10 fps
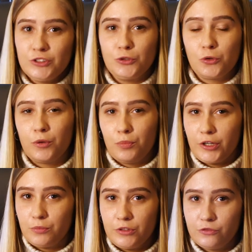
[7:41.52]
your
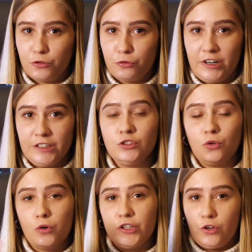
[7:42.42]
apartment for rent,
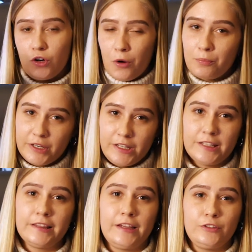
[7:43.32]
or the company
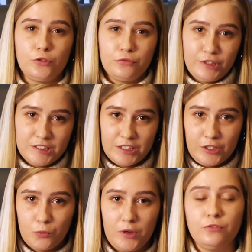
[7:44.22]
that you're renting
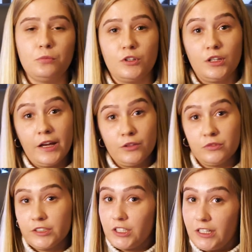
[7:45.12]
with will
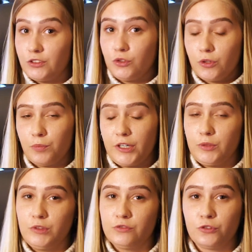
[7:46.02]
advertise your
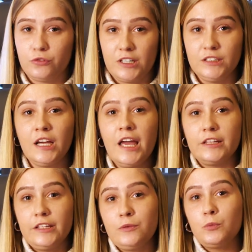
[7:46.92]
apartment for rent,
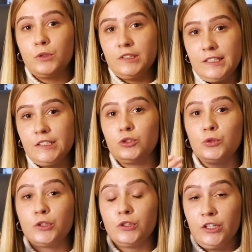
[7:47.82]
they will need
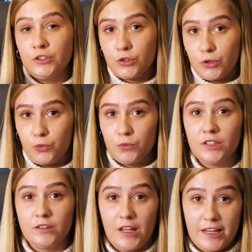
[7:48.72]
to include the
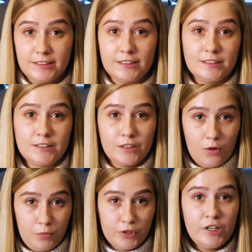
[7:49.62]
license
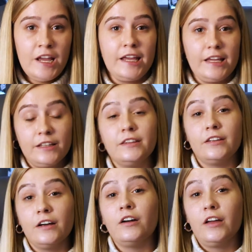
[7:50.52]
number in
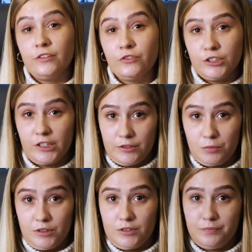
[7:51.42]
the advertisement.